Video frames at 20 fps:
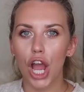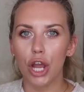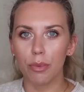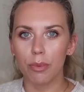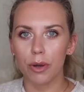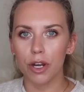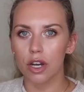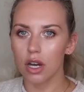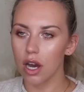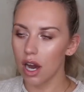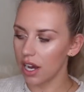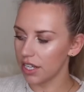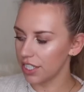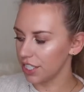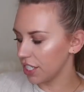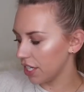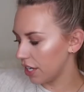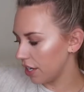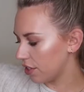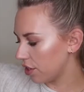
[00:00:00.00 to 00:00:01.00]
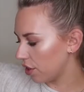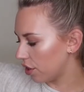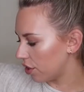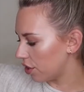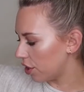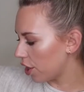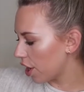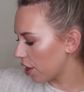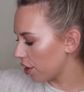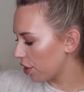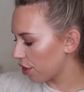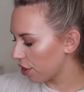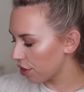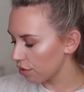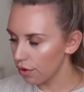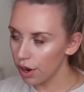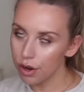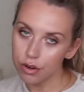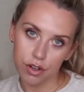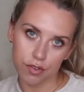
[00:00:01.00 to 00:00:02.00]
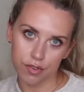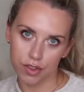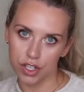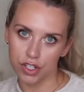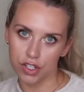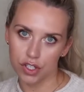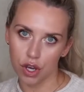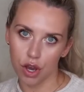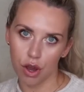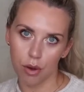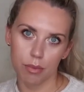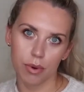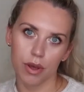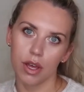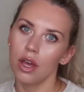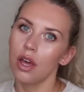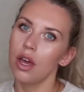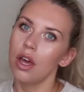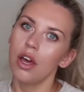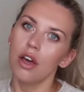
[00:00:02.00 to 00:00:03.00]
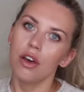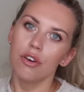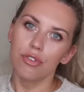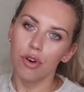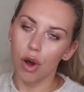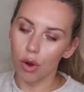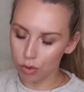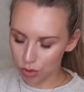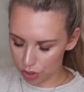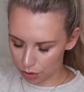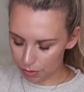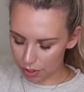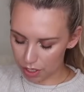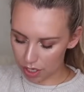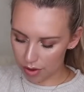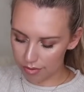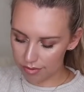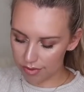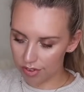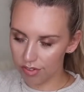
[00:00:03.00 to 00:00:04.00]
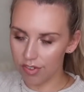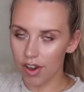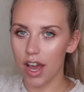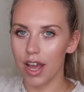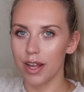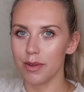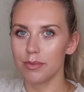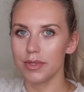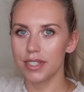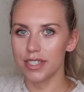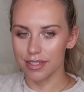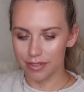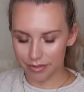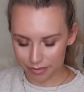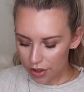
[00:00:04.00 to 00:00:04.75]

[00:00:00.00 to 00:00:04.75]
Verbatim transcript: open cardigan on thrown over the top for ultimate comfy vibes.